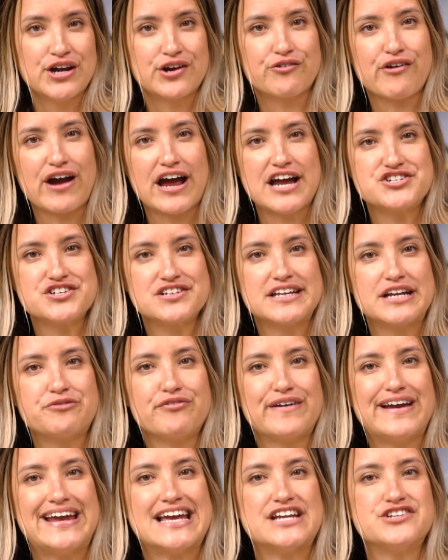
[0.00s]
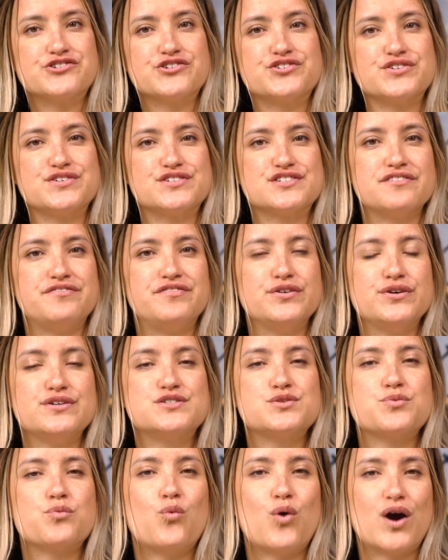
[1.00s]
gradually reintroduce the
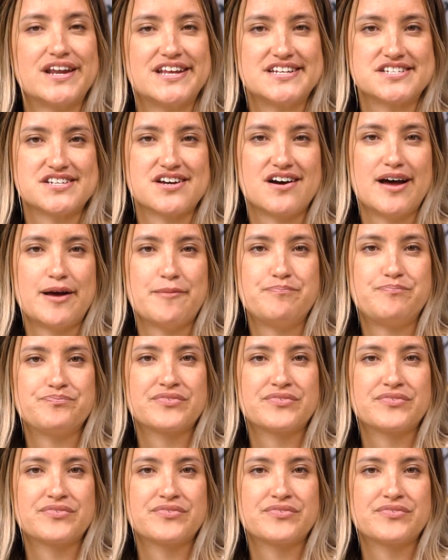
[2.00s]
foods one at a time.